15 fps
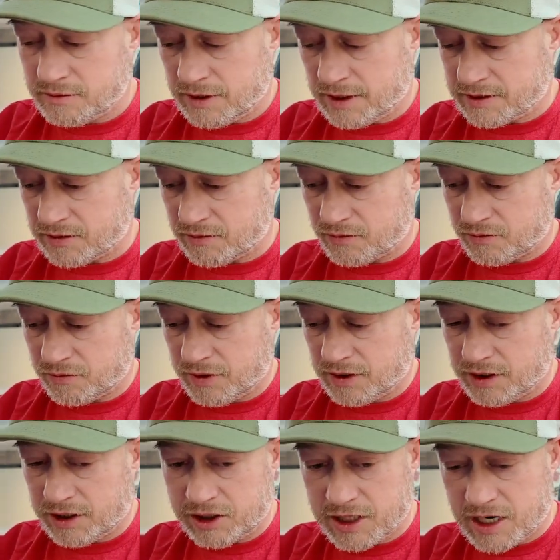That's a
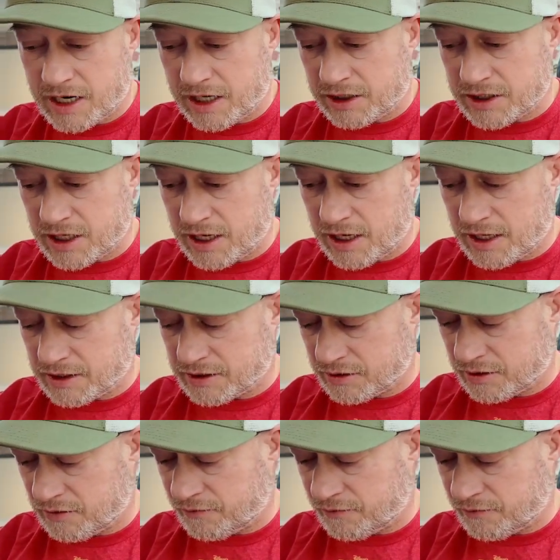really shiny, nice looking